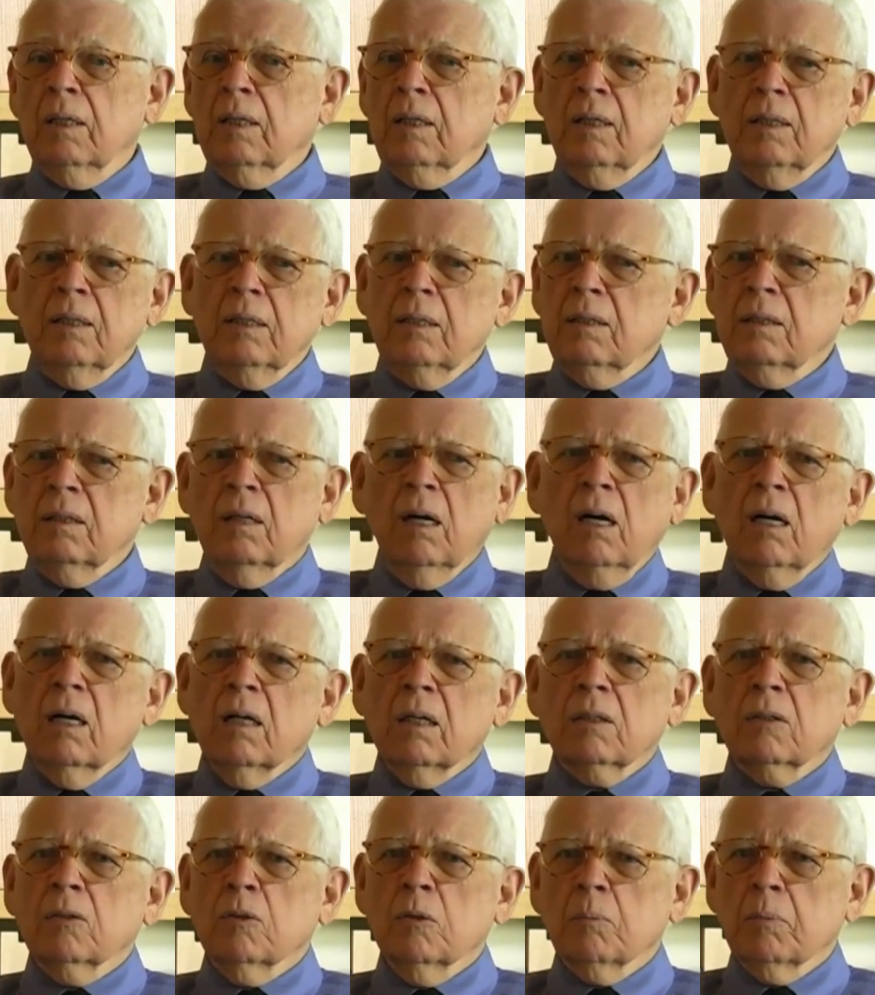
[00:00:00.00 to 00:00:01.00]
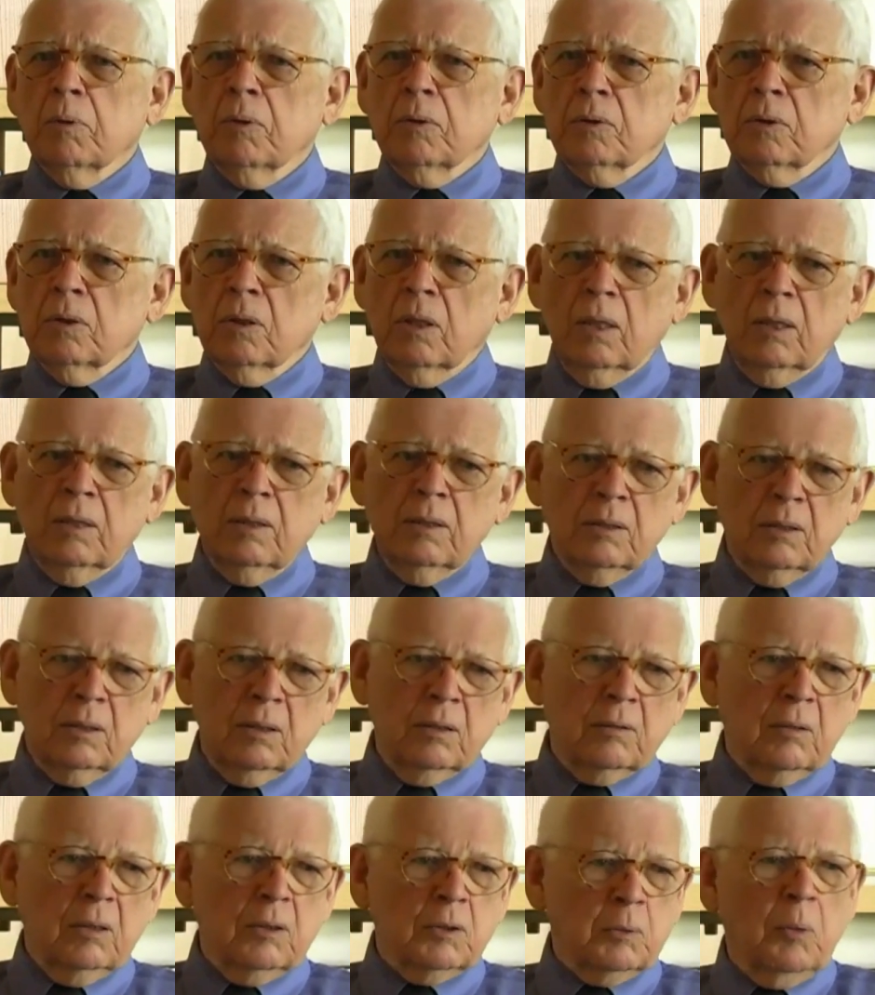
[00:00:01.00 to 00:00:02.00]
He didn't argue about jihad.
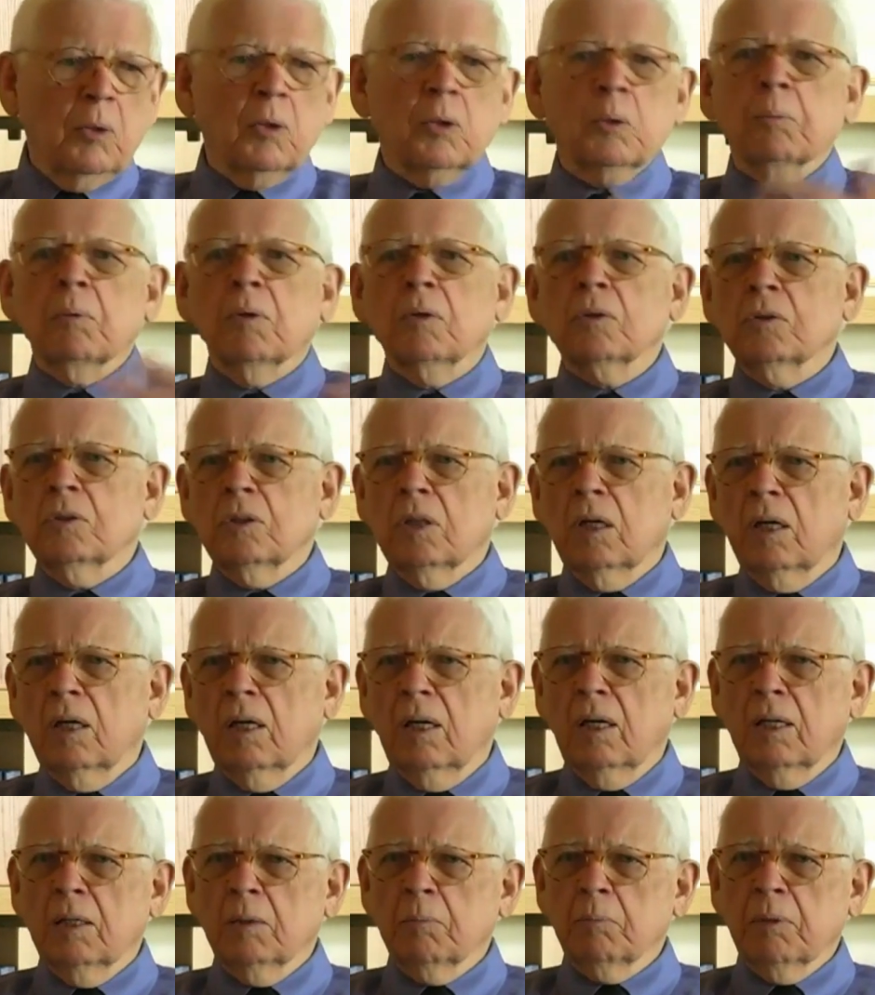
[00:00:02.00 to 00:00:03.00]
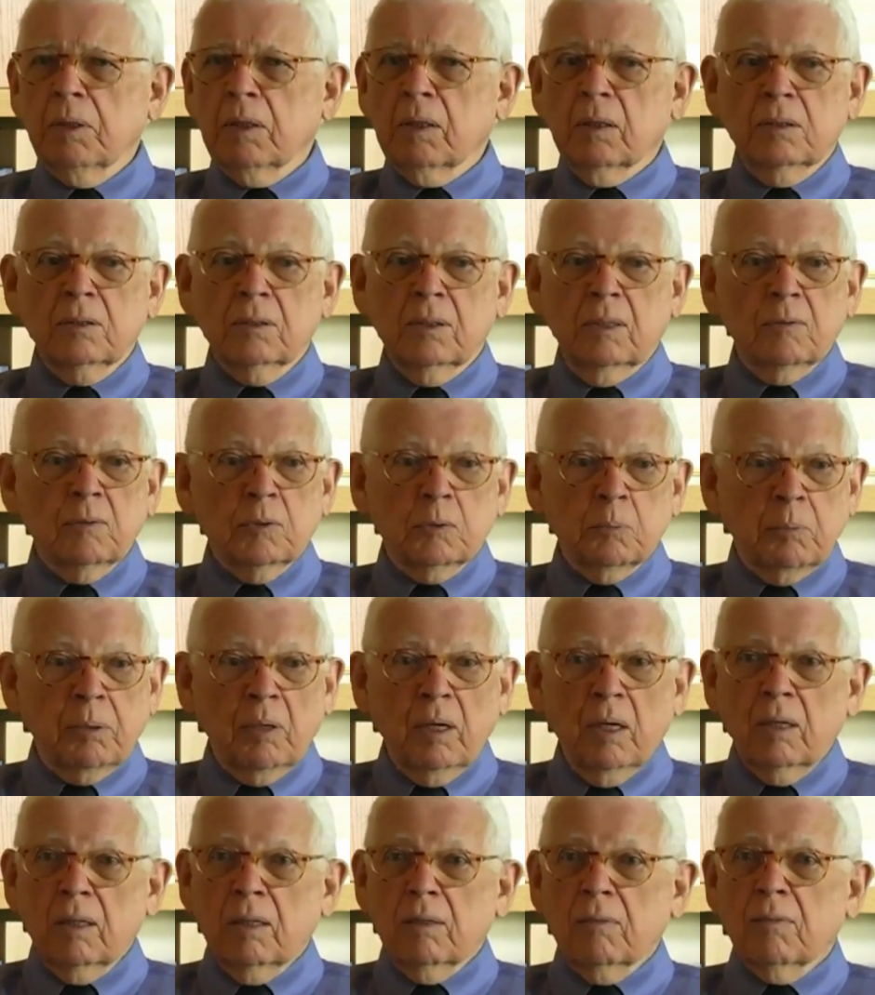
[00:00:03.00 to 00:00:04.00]
He spoke about jihad because that was
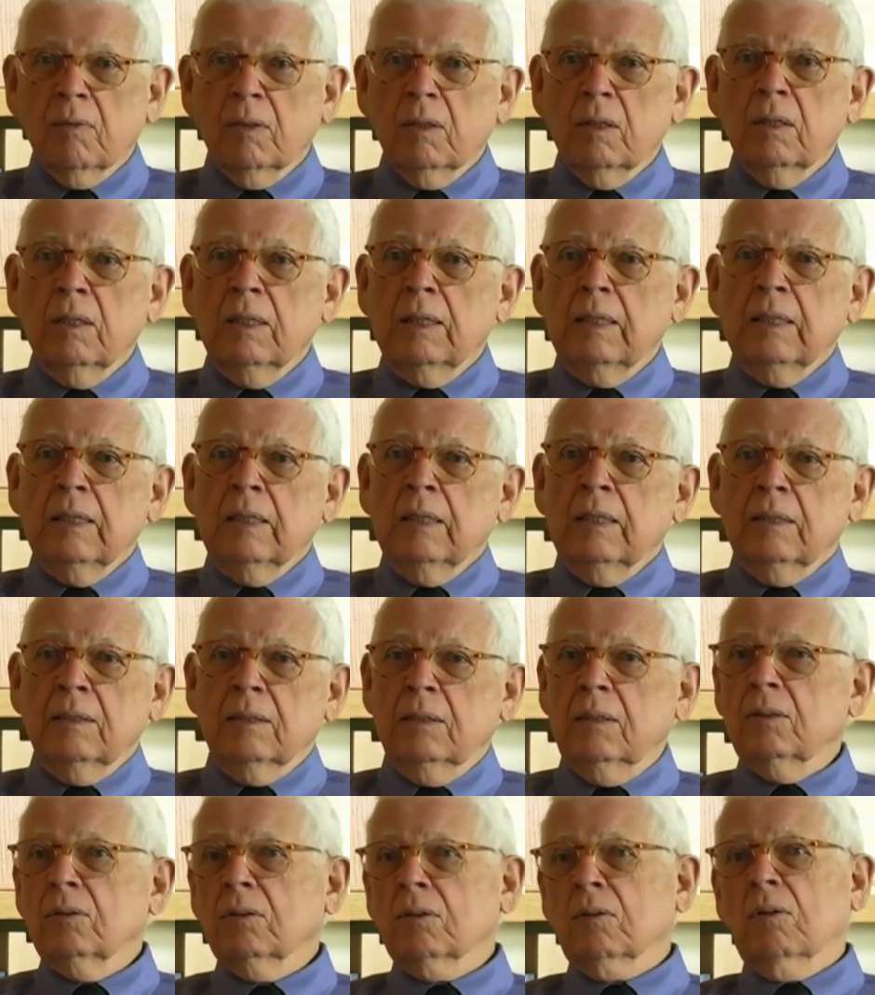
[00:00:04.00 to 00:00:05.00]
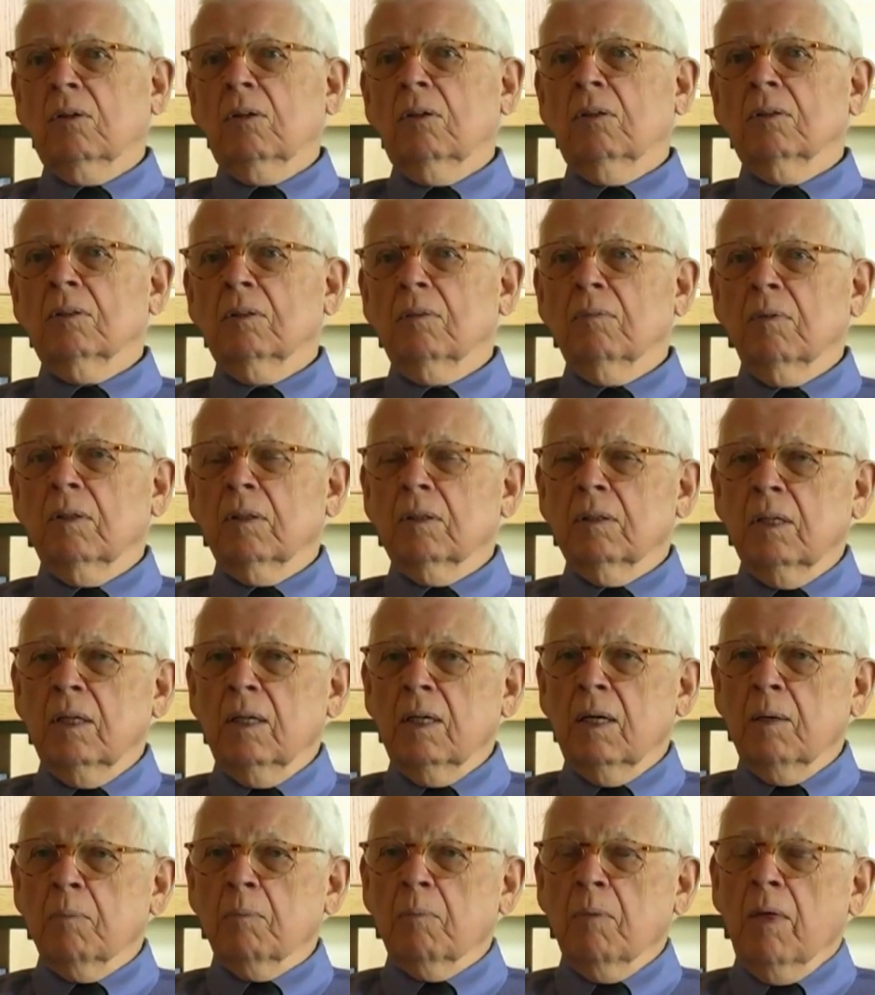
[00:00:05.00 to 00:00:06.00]
part of the discourse of the
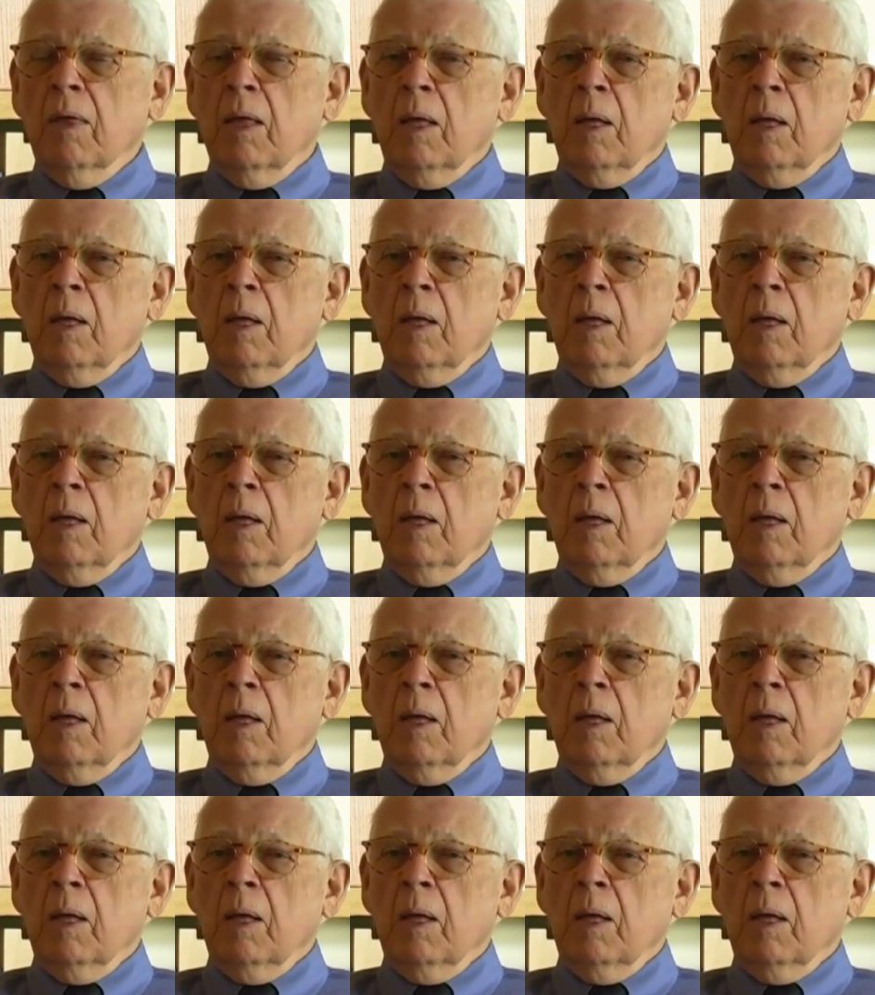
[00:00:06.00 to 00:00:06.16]
time.